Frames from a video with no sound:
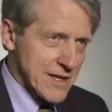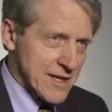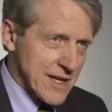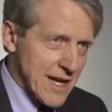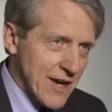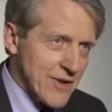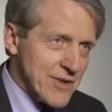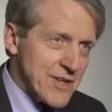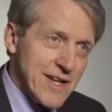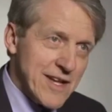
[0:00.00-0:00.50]

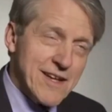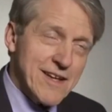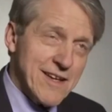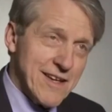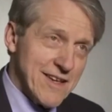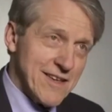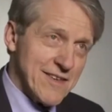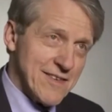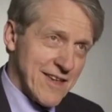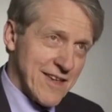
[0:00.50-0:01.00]
Accounting
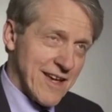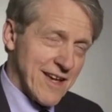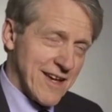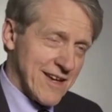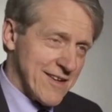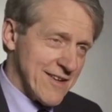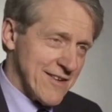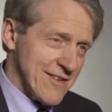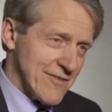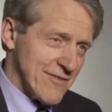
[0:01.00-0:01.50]
is
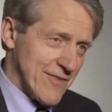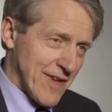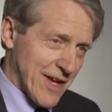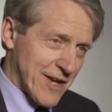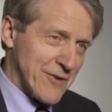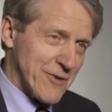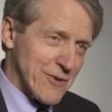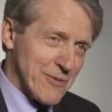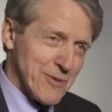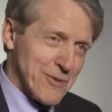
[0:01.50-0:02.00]
a
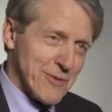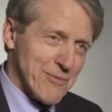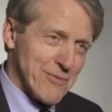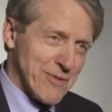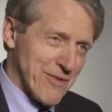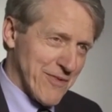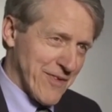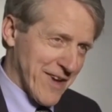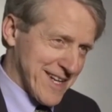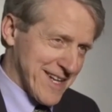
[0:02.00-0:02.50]
venerable
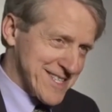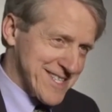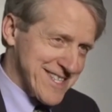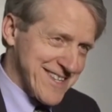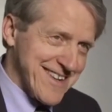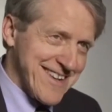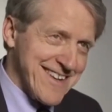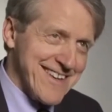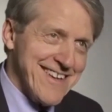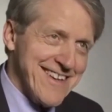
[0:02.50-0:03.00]

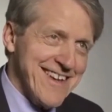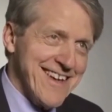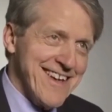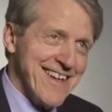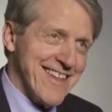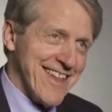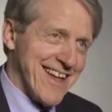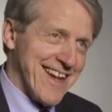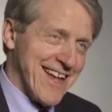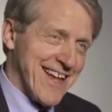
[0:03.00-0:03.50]
profession
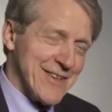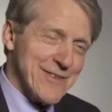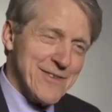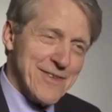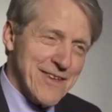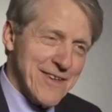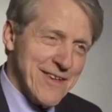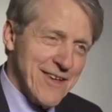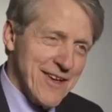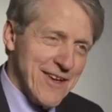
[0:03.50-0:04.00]
that
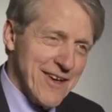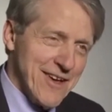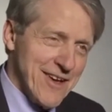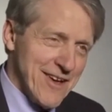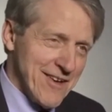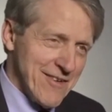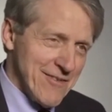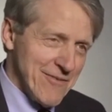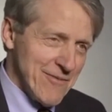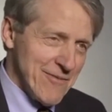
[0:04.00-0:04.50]

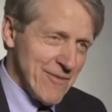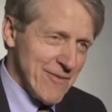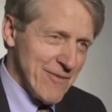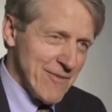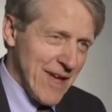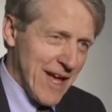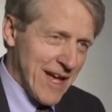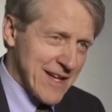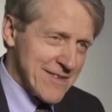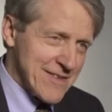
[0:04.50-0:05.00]

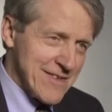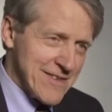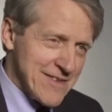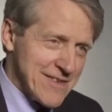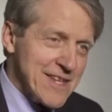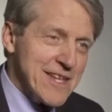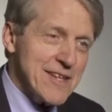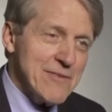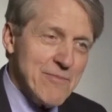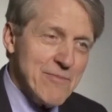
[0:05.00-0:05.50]
had
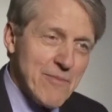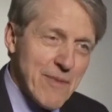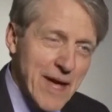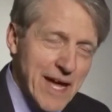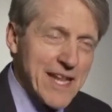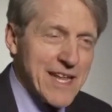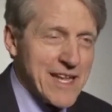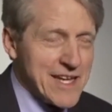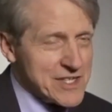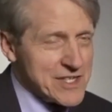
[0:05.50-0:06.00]
seen
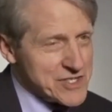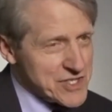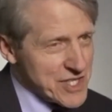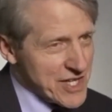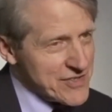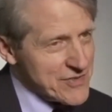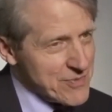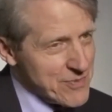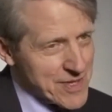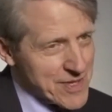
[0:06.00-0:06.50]
many
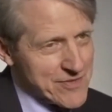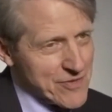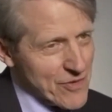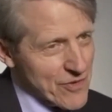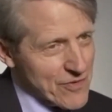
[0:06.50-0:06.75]
adjustments